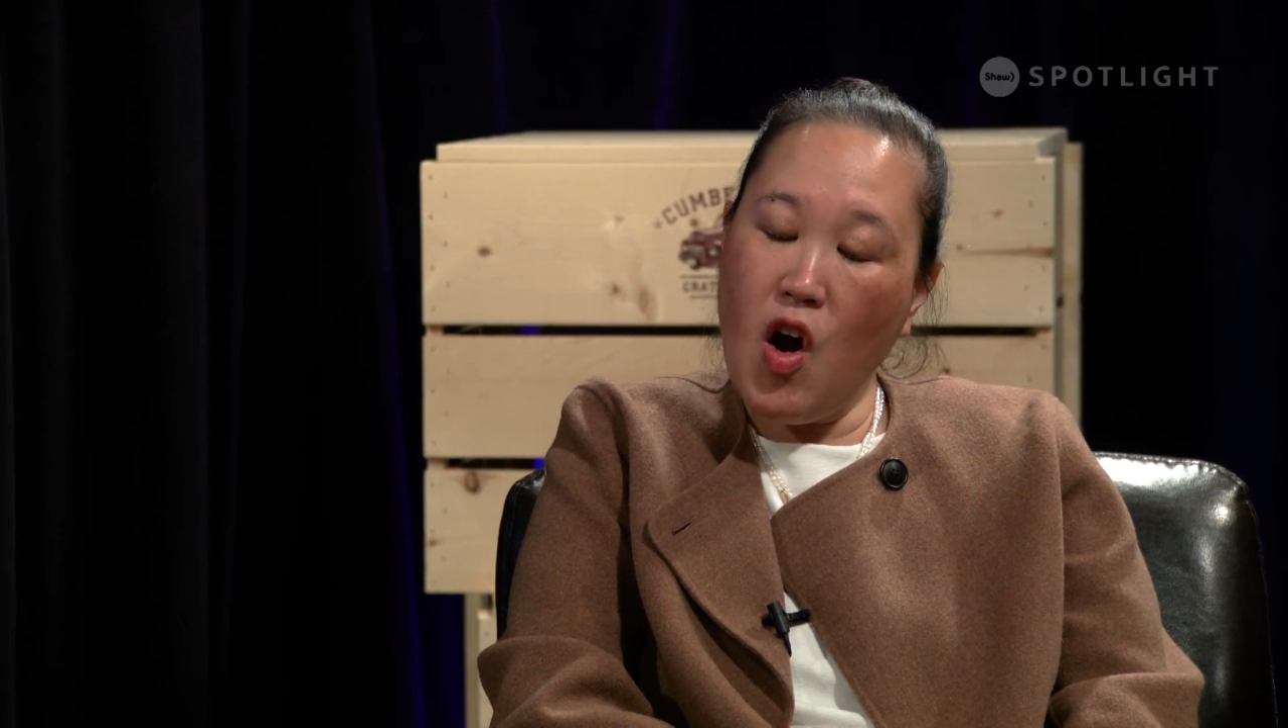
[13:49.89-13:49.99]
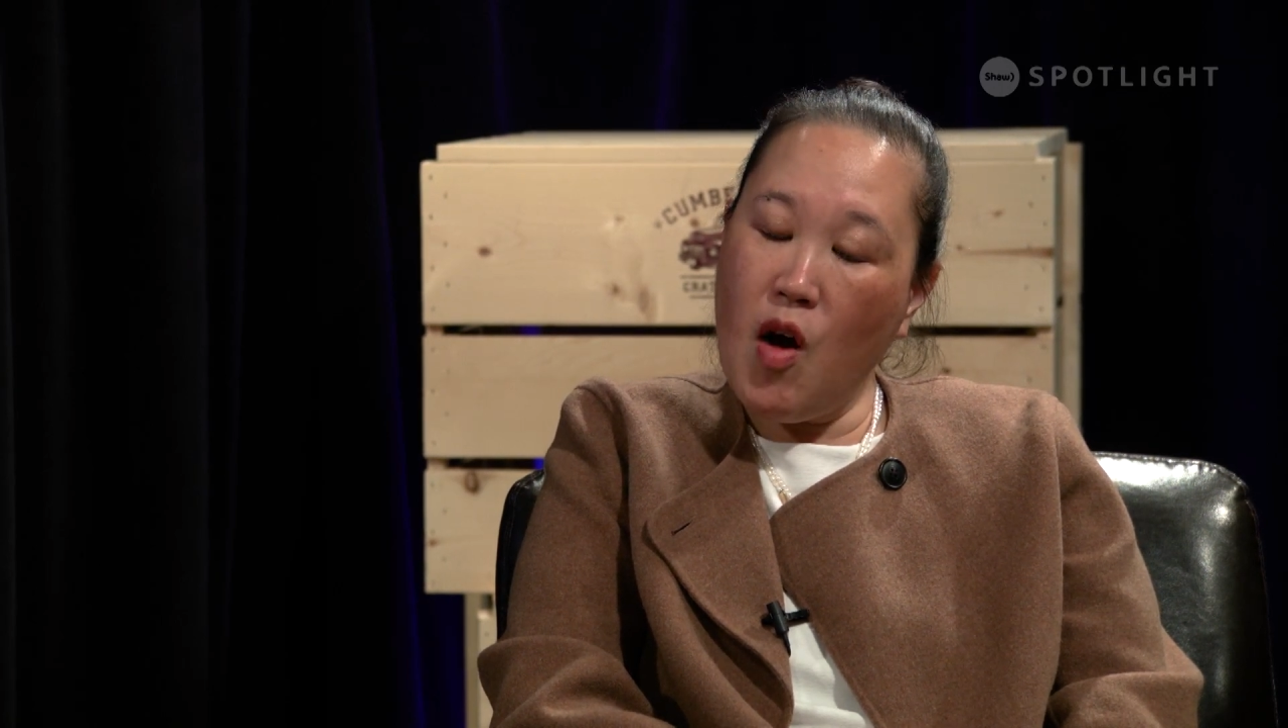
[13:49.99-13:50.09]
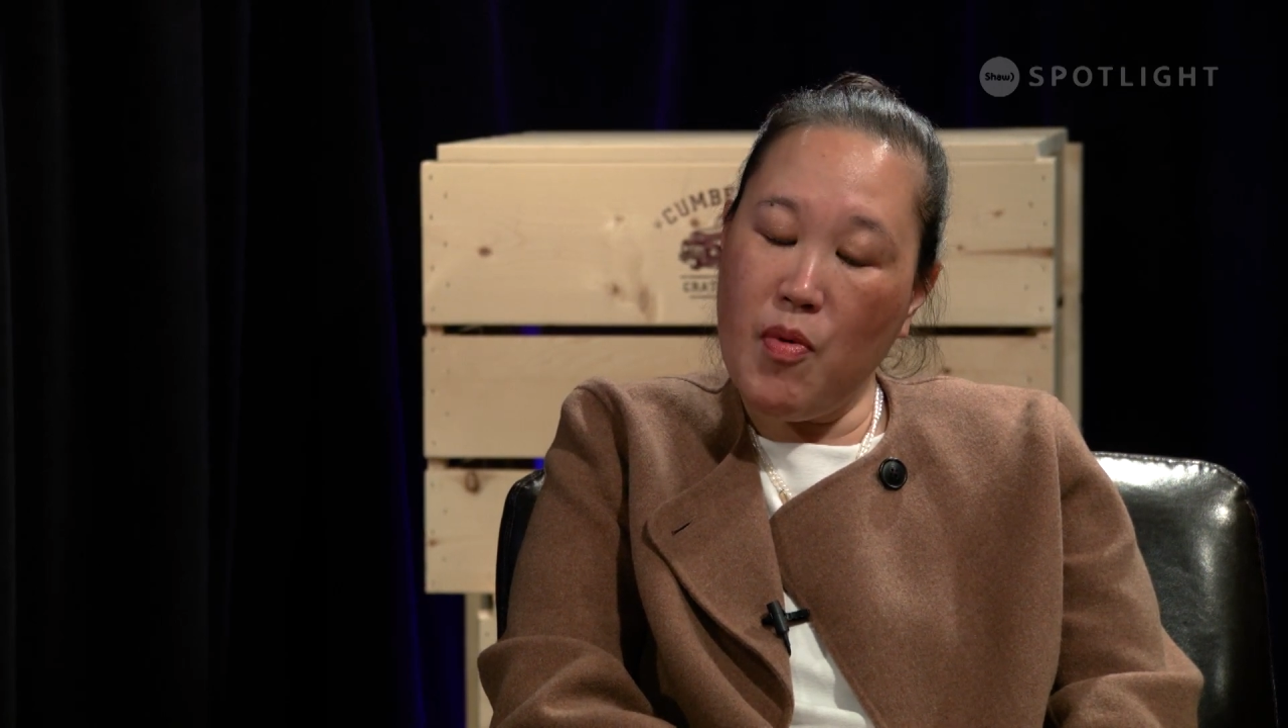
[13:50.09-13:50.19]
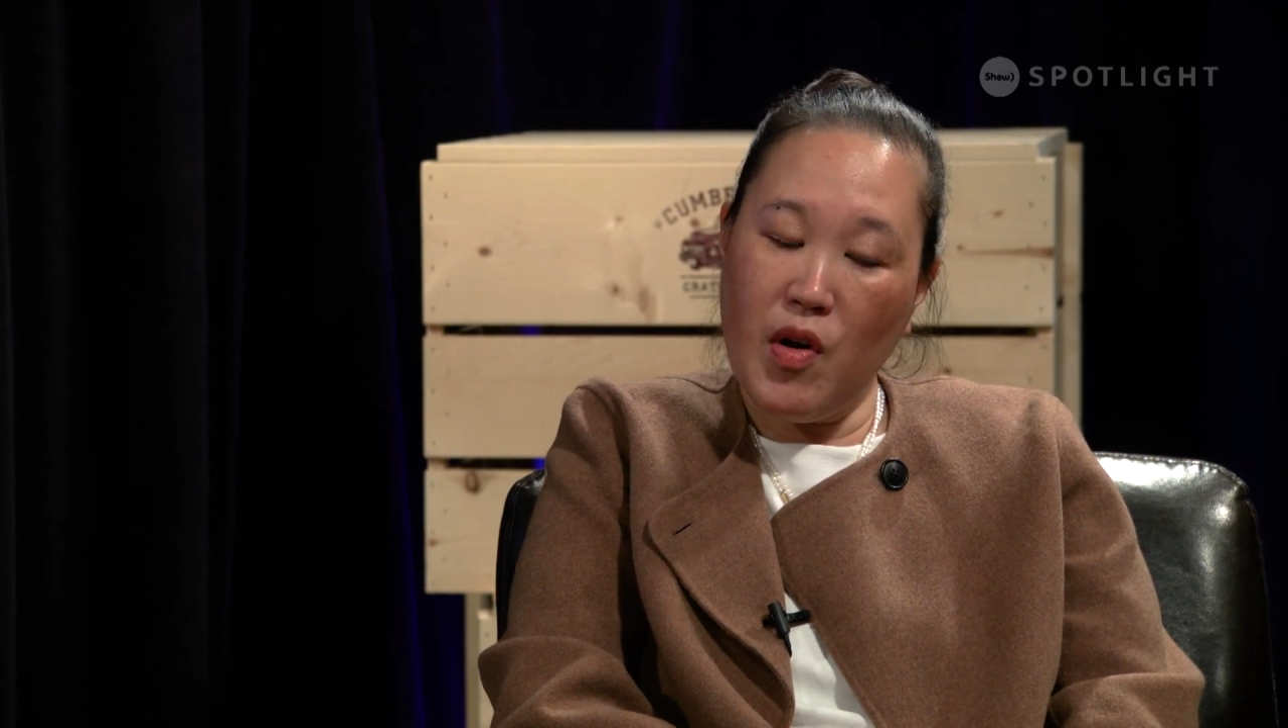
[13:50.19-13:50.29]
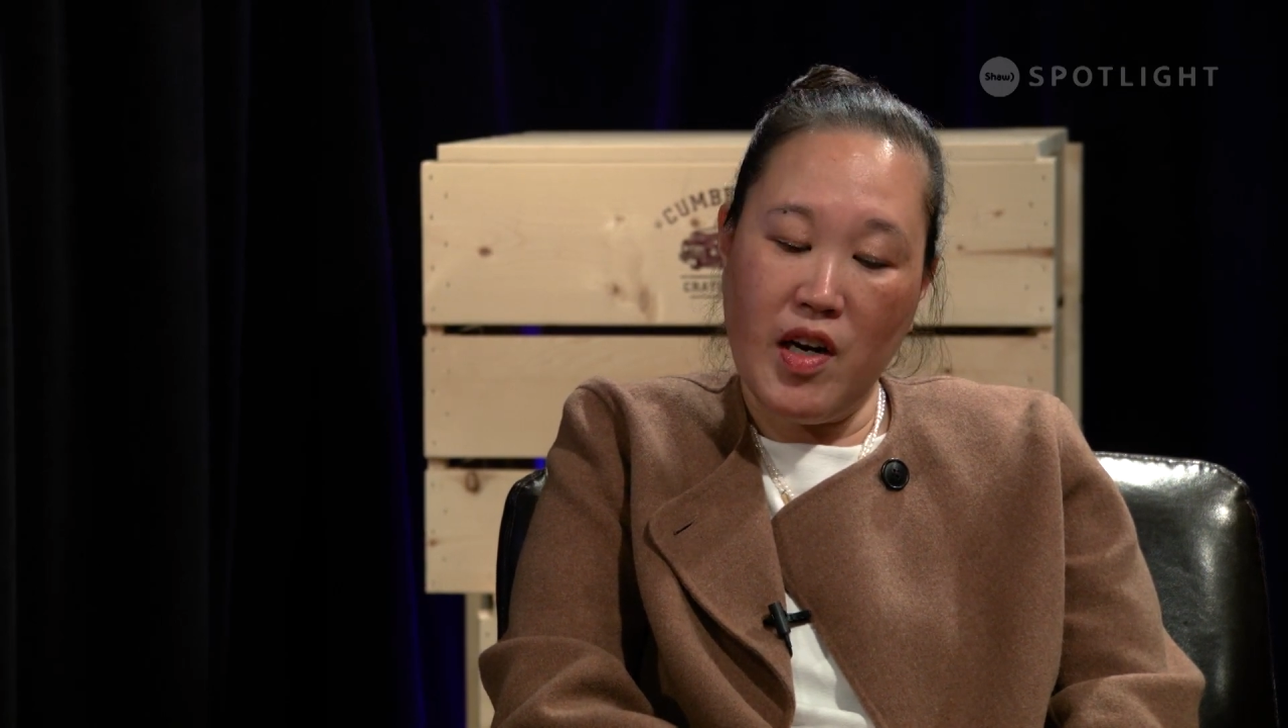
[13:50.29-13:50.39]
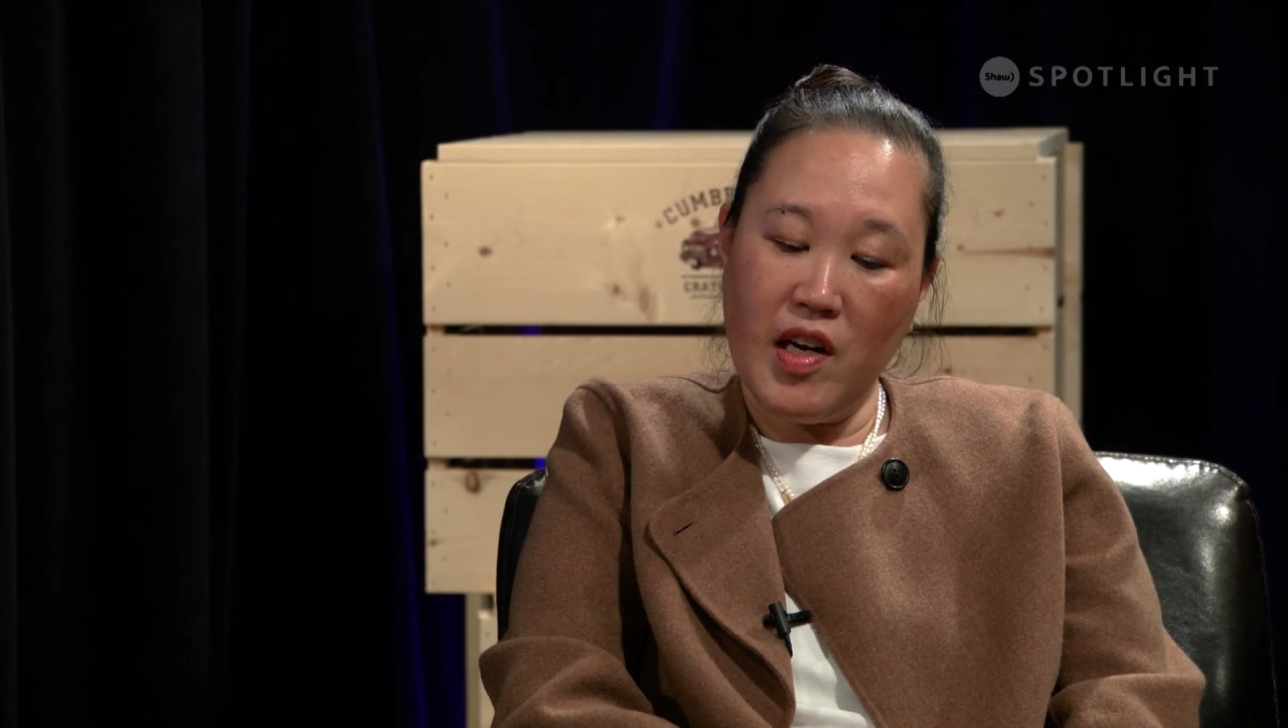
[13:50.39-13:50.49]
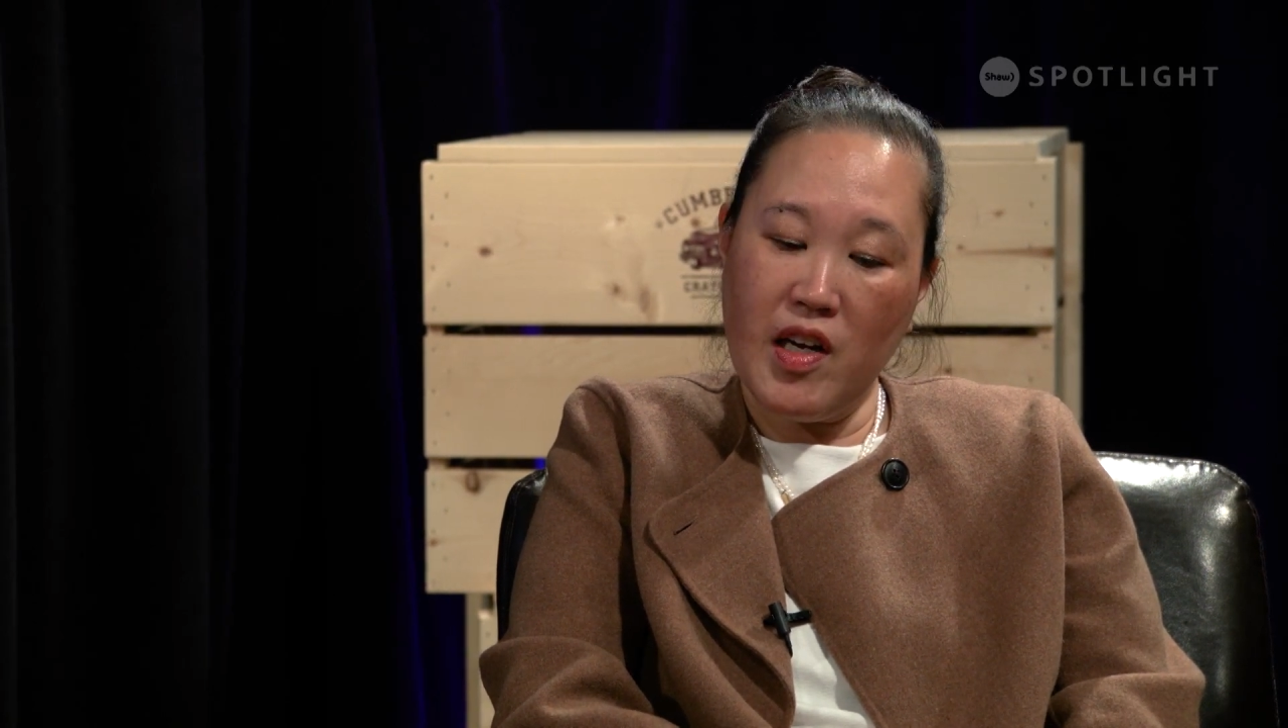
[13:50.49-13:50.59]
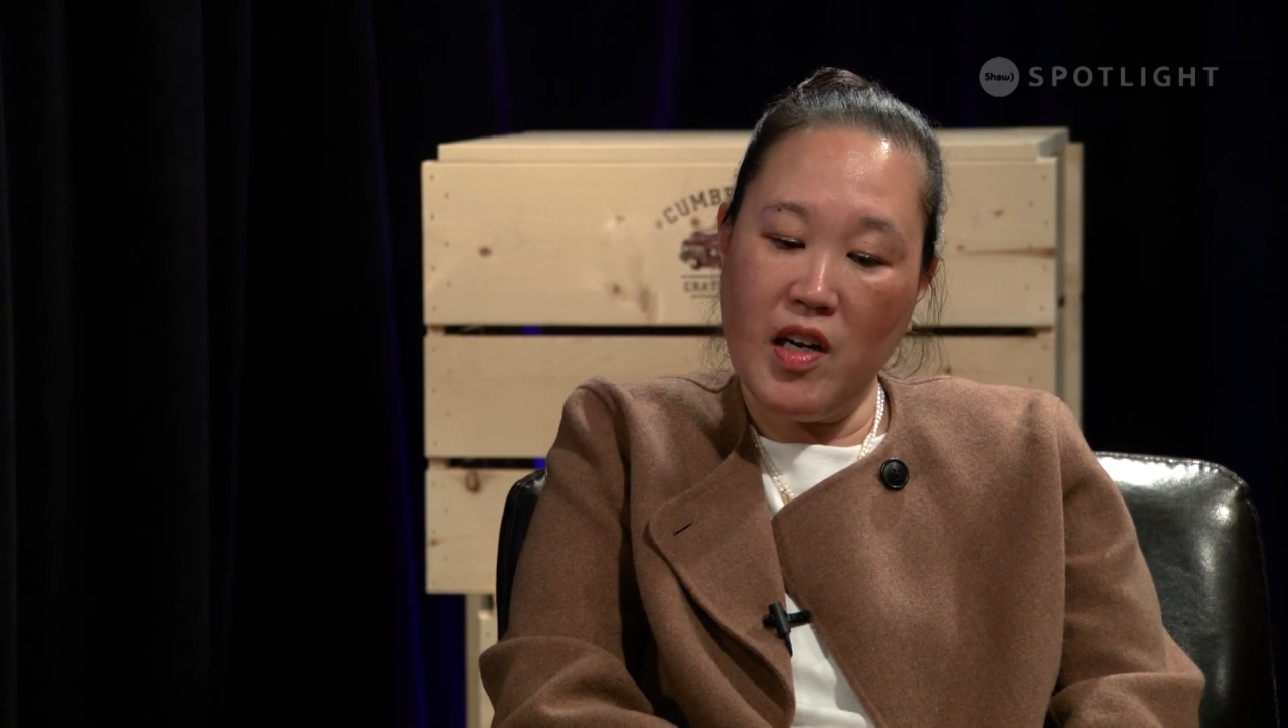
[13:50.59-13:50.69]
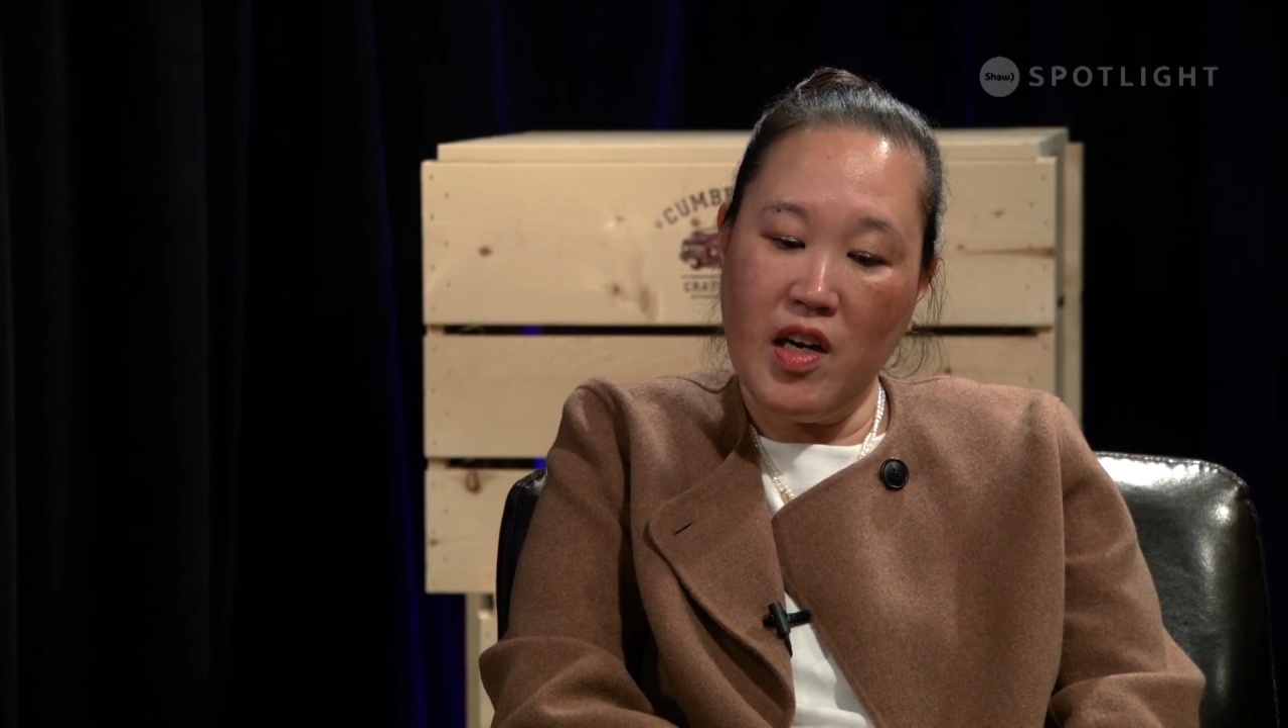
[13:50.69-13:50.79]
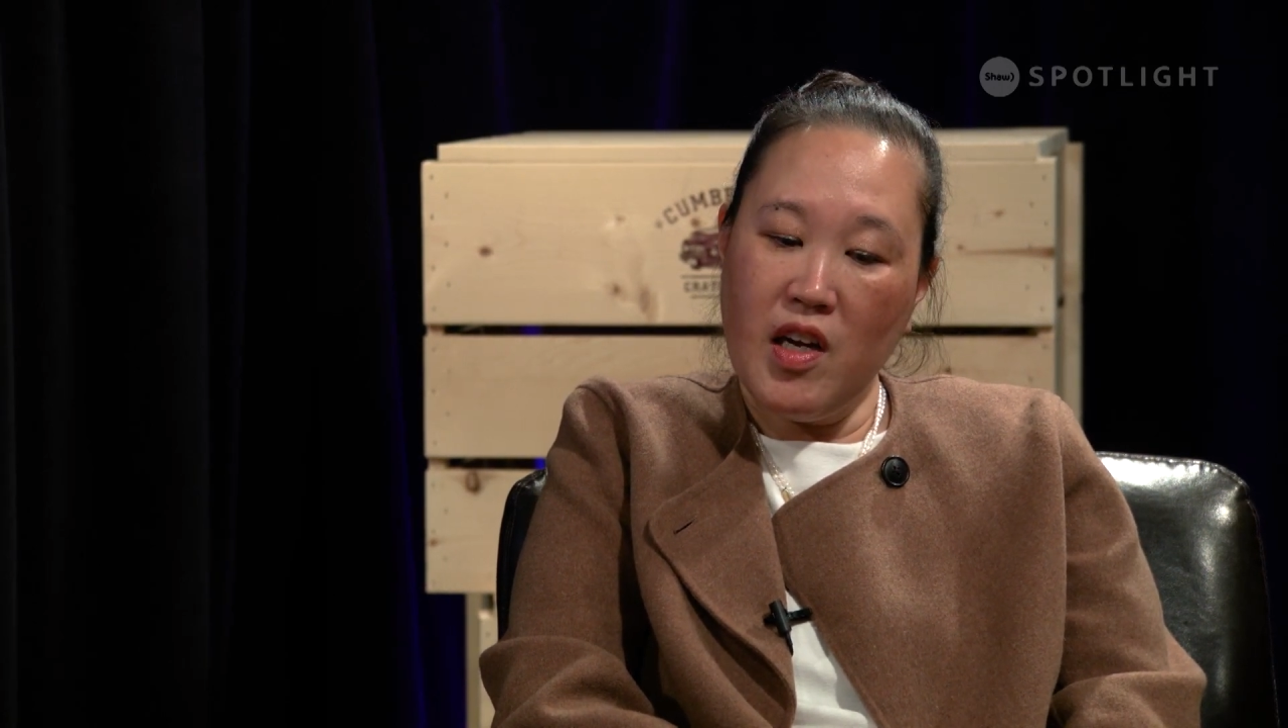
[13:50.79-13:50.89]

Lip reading: operating